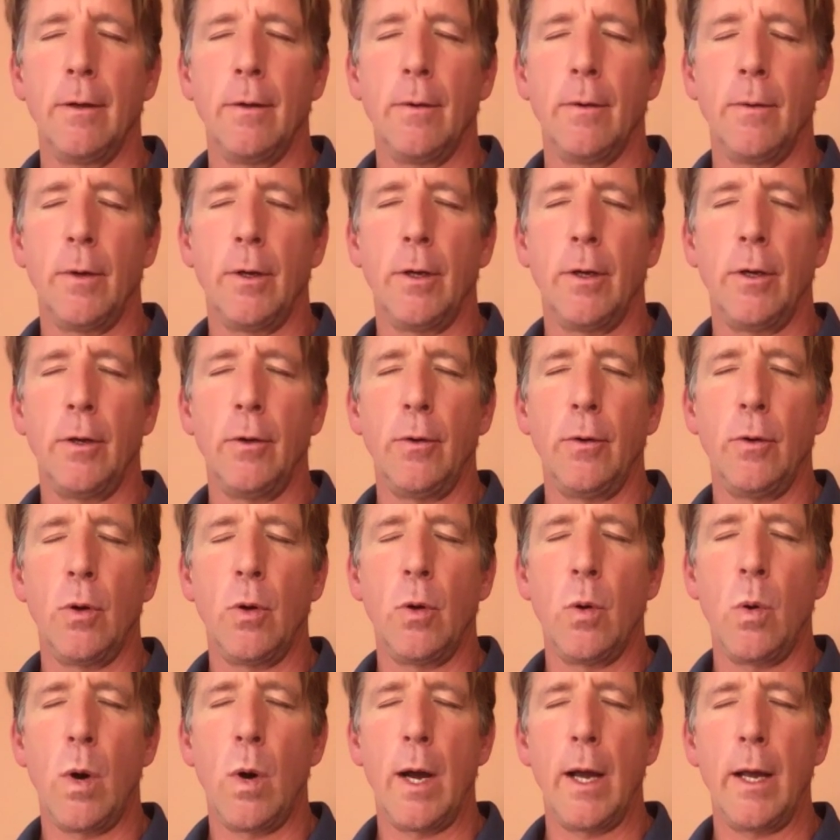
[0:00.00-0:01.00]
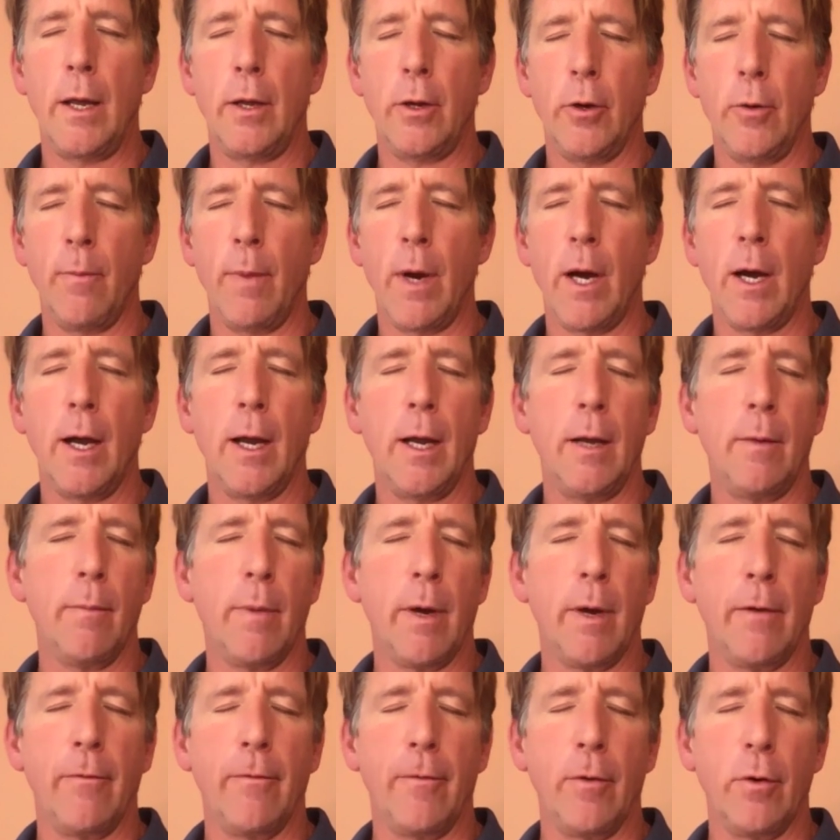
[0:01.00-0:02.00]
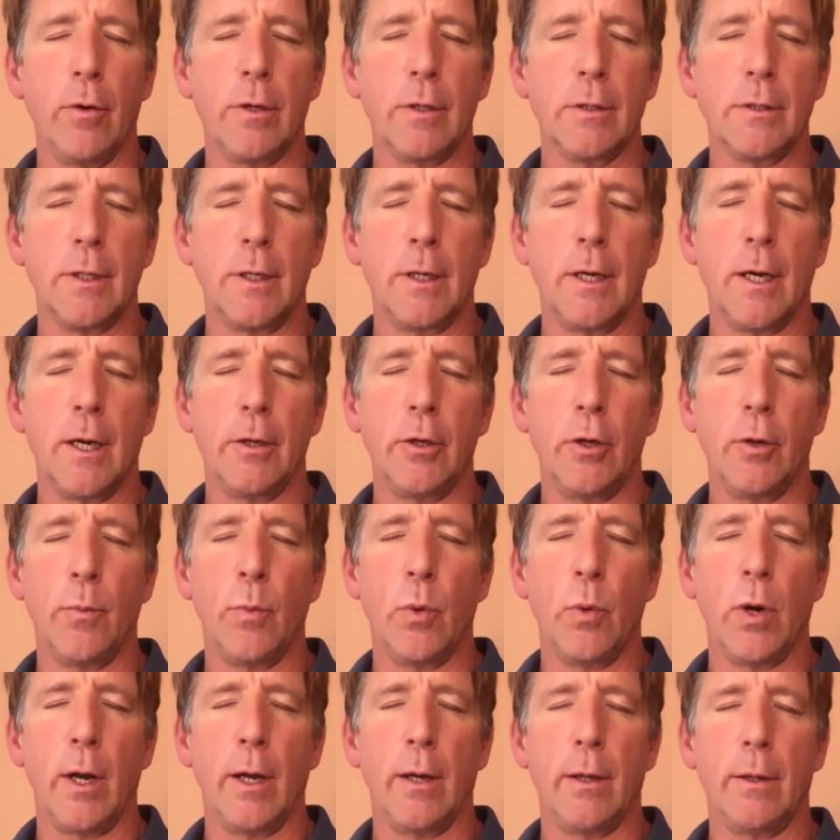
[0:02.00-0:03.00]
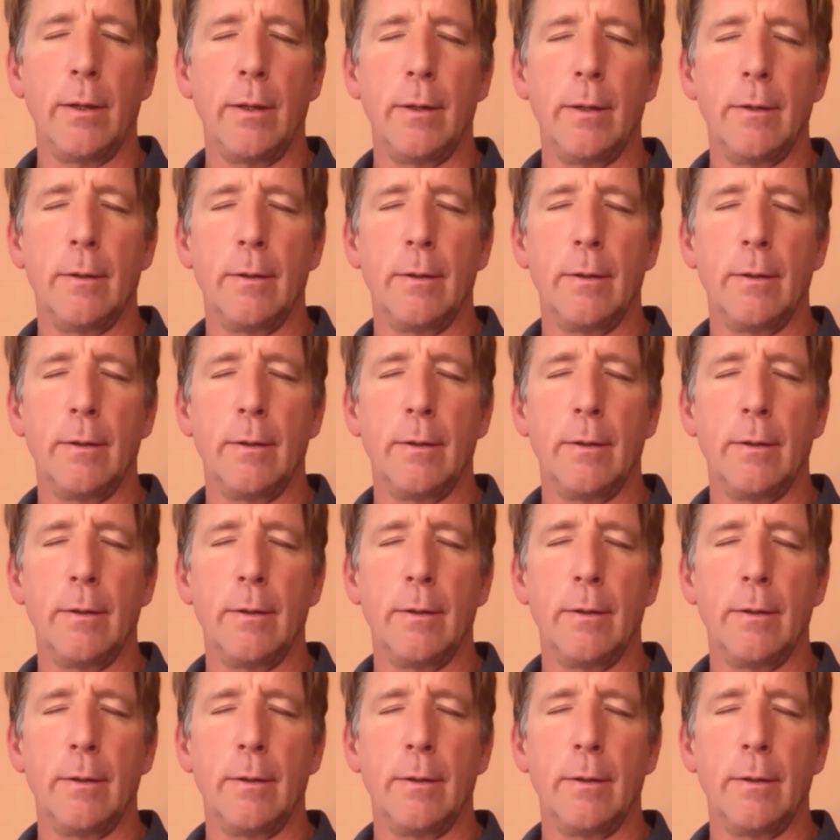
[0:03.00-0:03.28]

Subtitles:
when you quiet your mind by focusing on your breath,